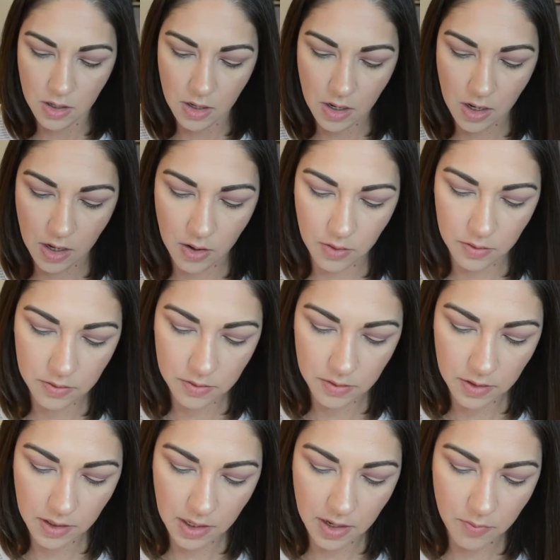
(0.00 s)

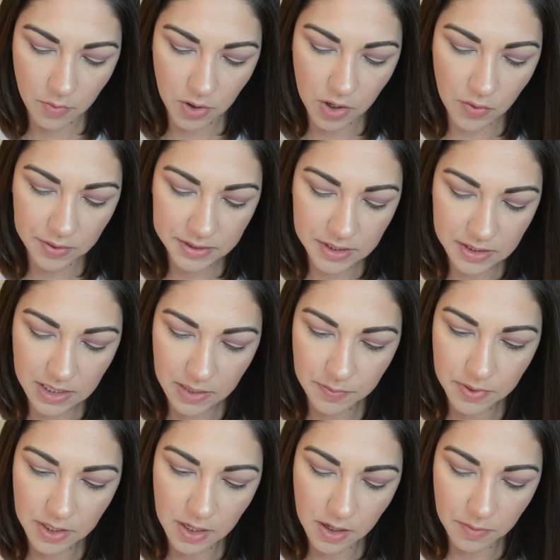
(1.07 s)
And we're going to
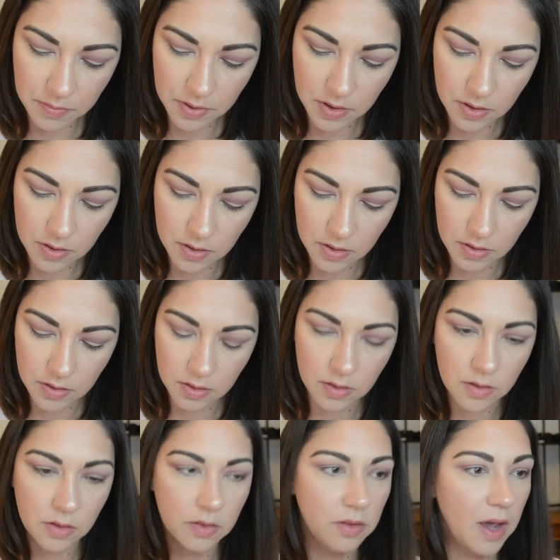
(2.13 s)
deepen up
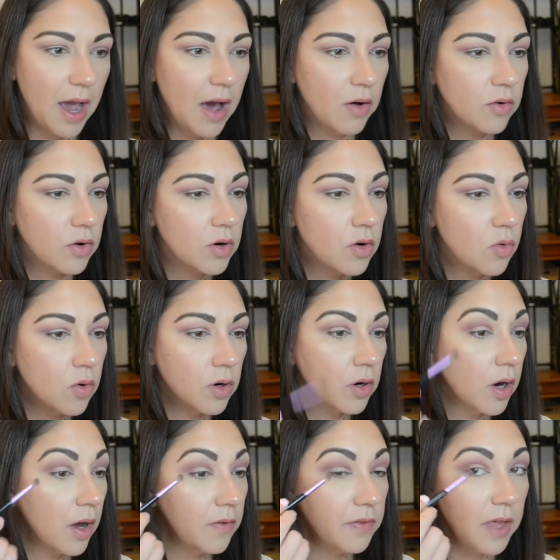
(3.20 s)
the outer
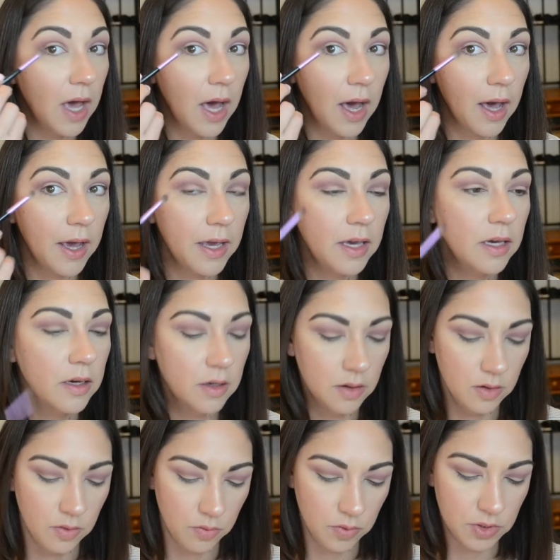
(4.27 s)
corner of the eye
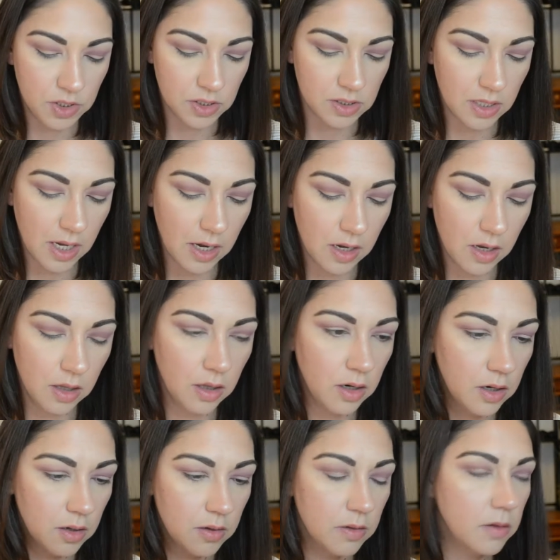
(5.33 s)
with just that color.